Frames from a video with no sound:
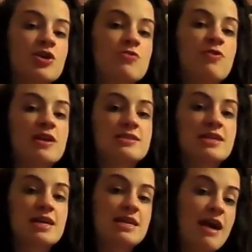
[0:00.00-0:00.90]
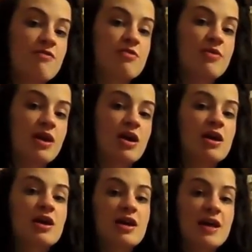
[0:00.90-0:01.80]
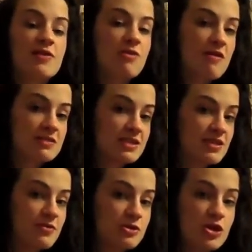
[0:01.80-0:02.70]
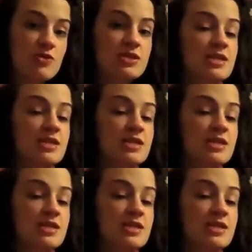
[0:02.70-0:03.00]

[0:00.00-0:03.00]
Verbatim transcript: you find sand everywhere in the crevices of your toes.